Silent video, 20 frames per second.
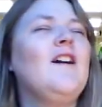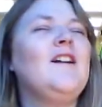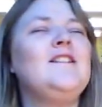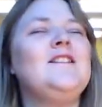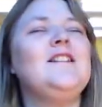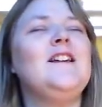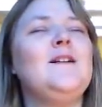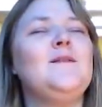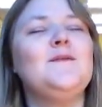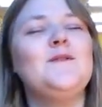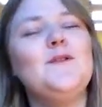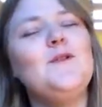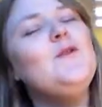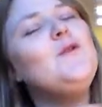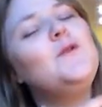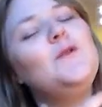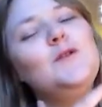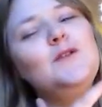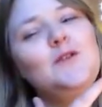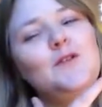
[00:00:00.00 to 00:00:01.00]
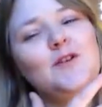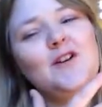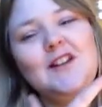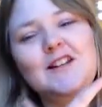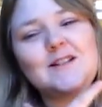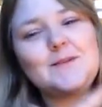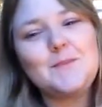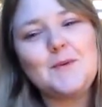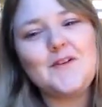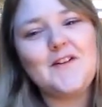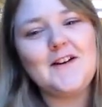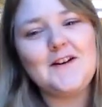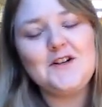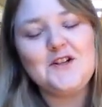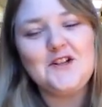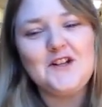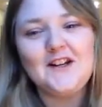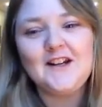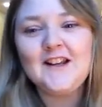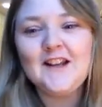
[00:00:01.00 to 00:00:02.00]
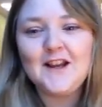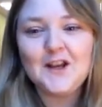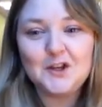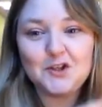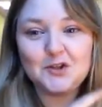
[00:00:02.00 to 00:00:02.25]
ideas, all your inspiration.